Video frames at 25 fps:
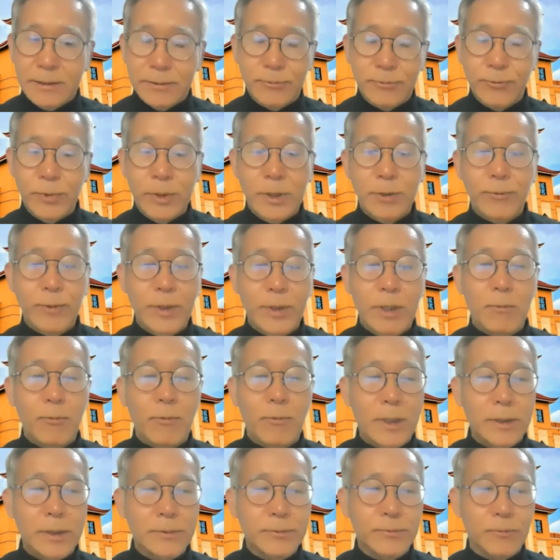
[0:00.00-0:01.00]
We don't
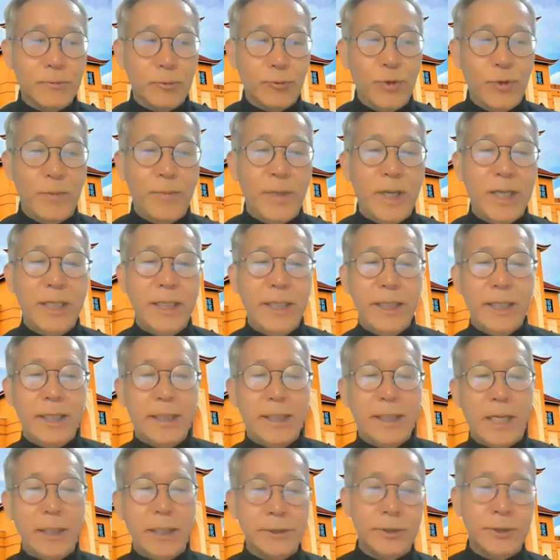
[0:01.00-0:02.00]
want, we may hear
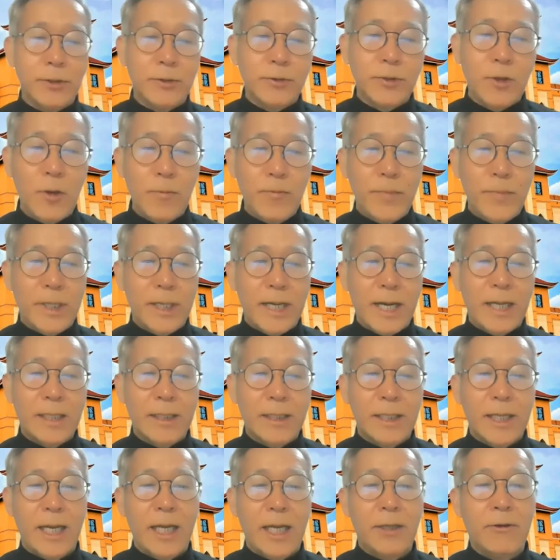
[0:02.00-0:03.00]
that your topic at
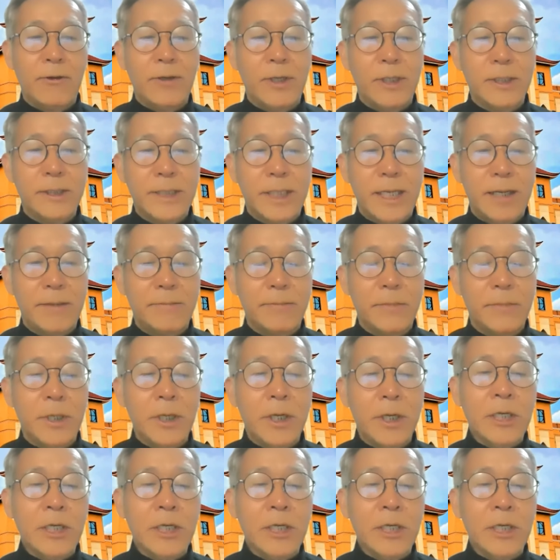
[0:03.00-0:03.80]
another time.